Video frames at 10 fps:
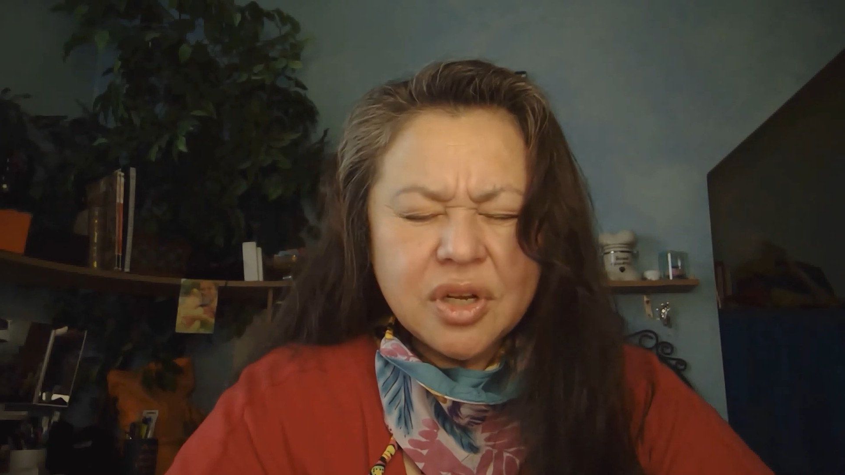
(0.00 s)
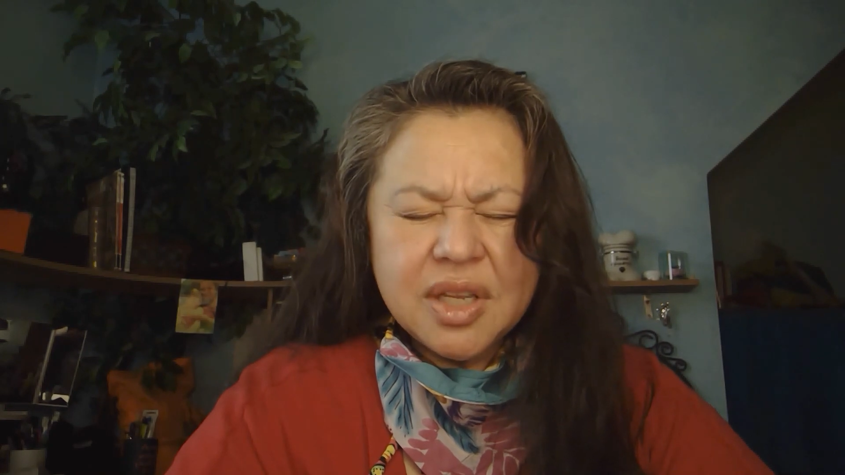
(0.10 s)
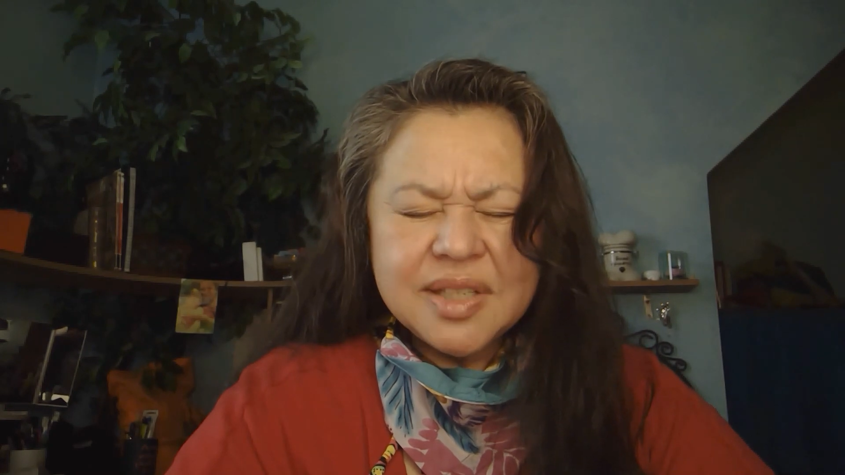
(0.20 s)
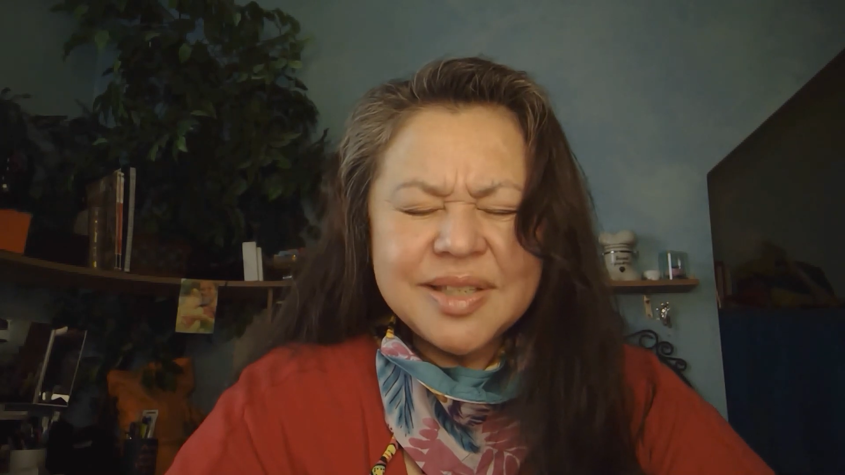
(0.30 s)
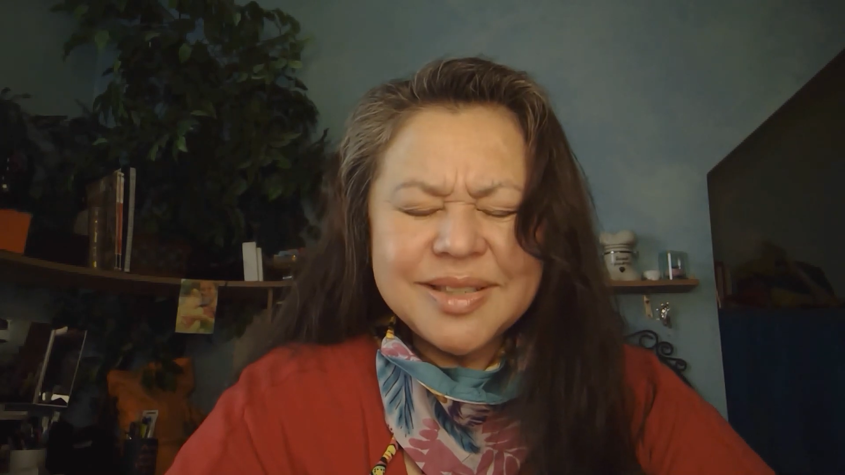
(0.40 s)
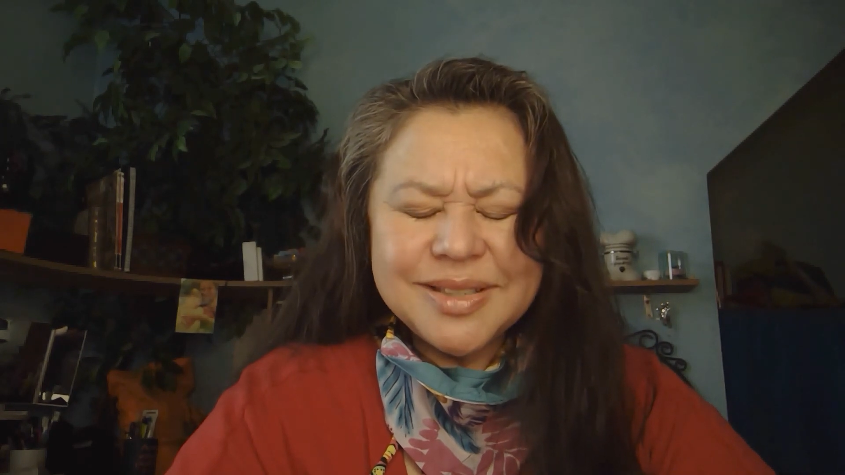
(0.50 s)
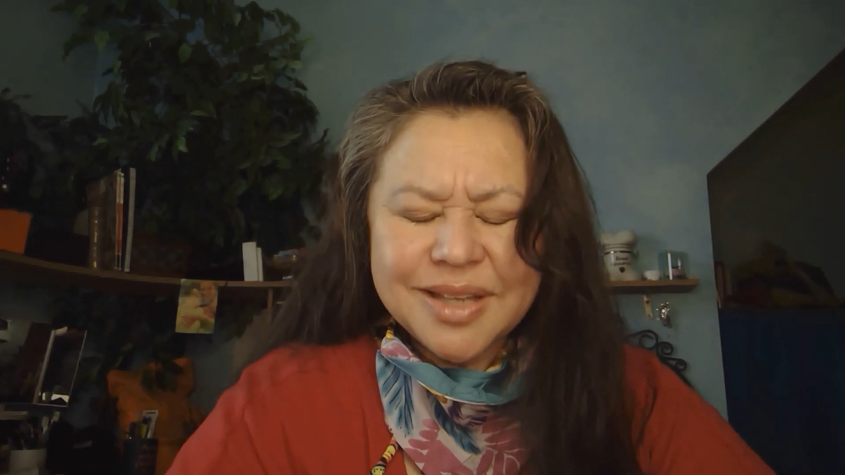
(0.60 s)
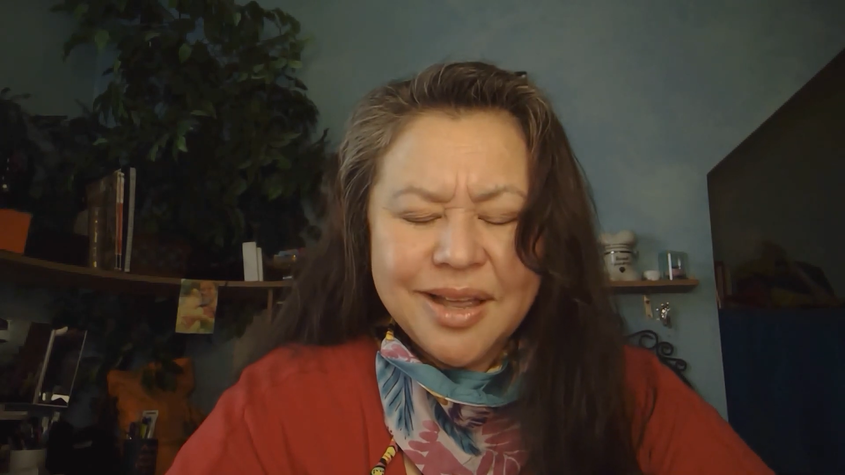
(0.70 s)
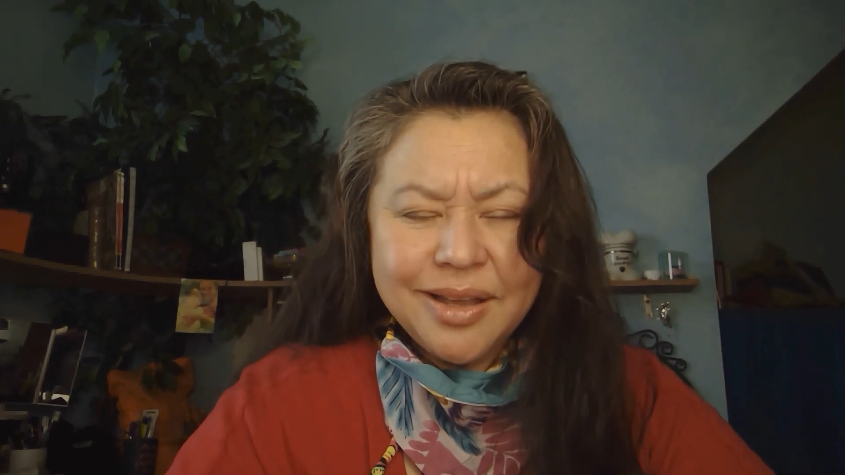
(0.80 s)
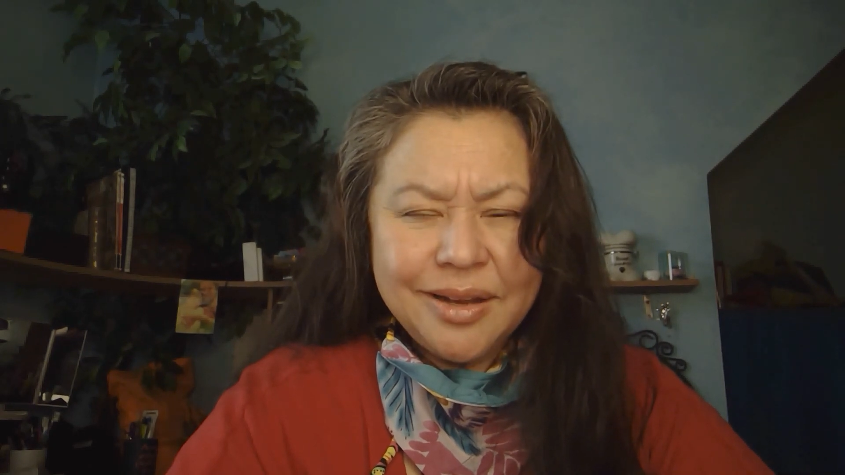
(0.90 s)
of mercy
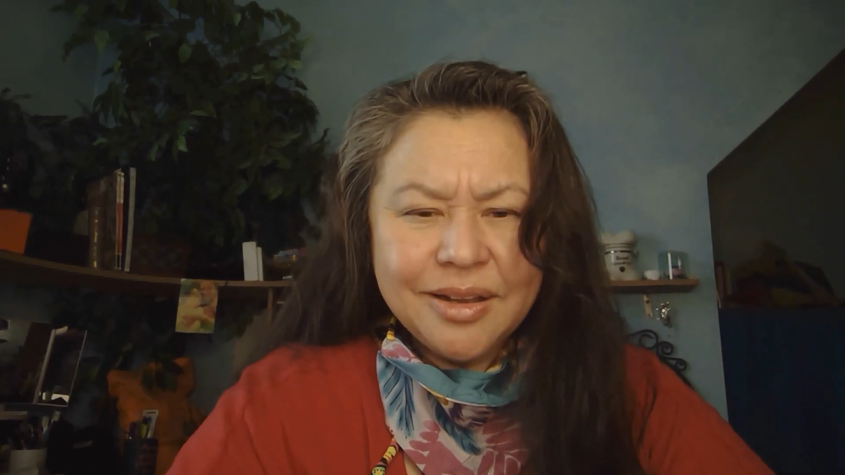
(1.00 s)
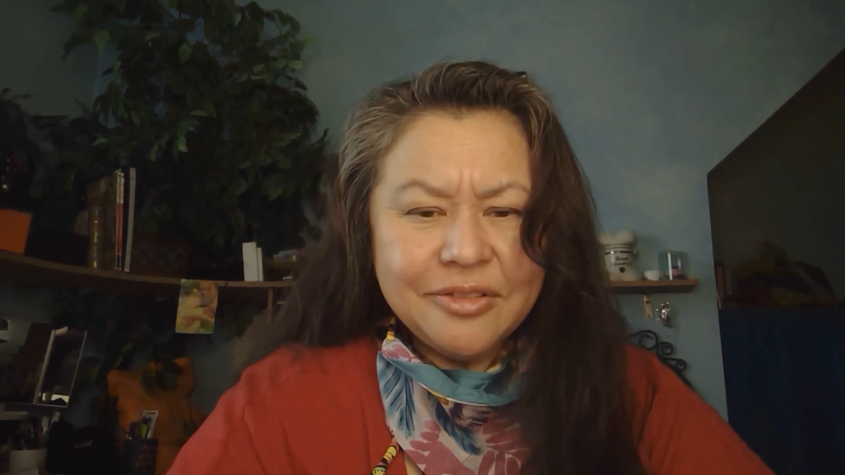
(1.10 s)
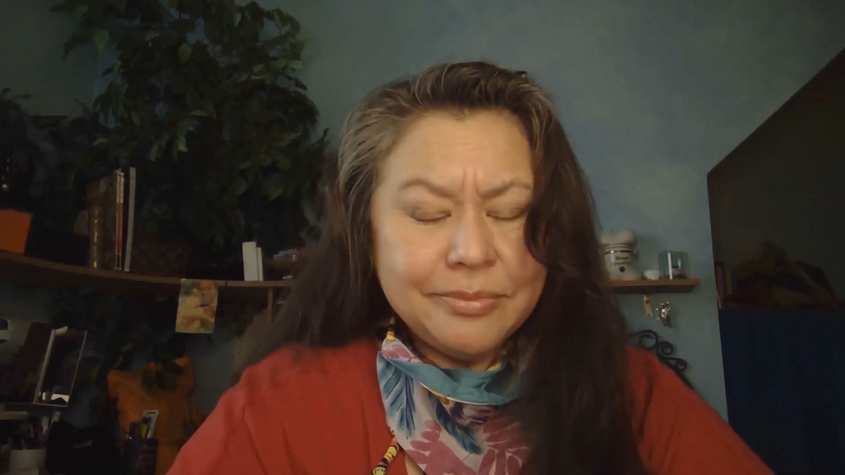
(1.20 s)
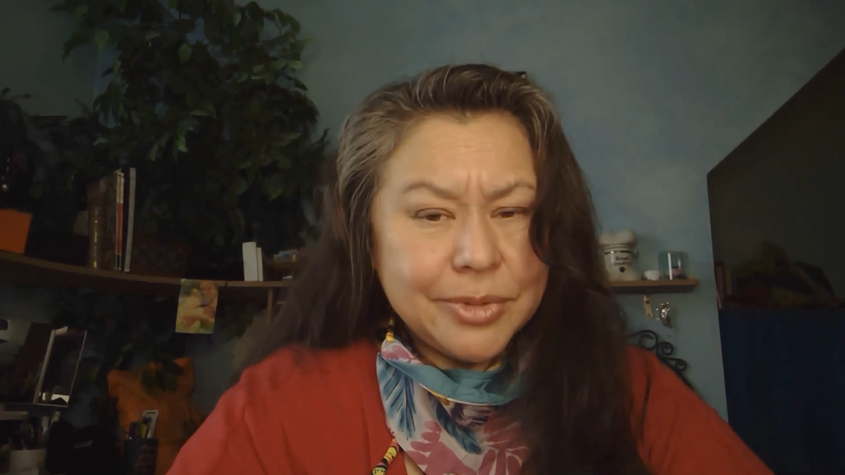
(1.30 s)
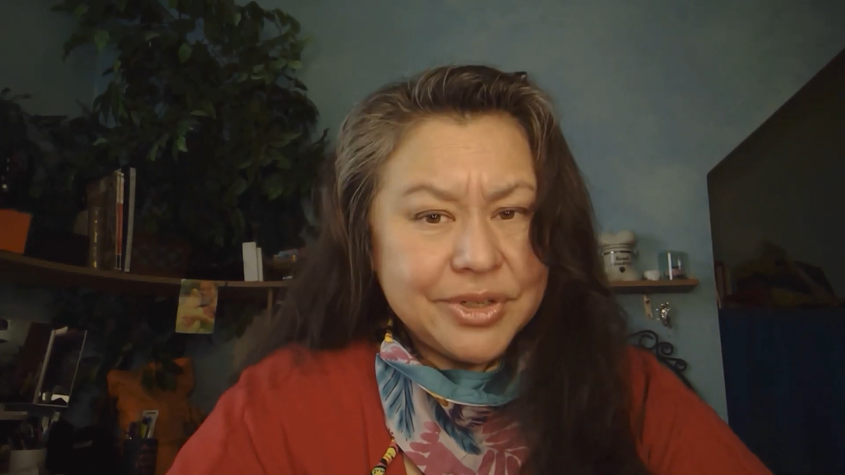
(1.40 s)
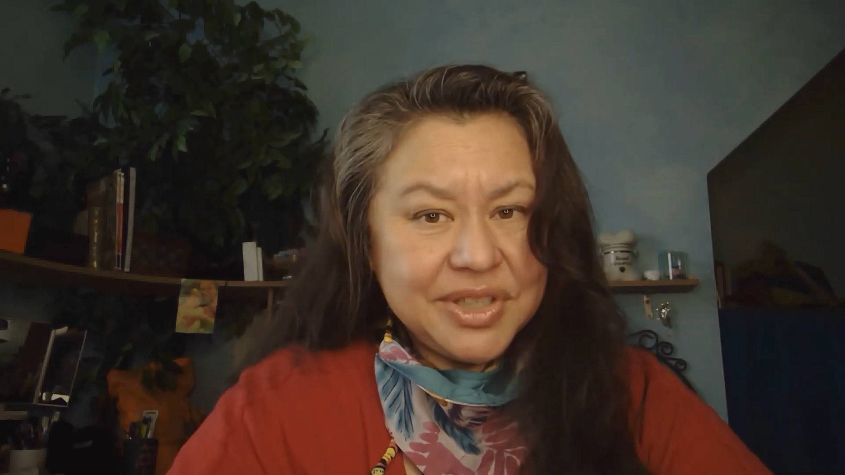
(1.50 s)
and compassion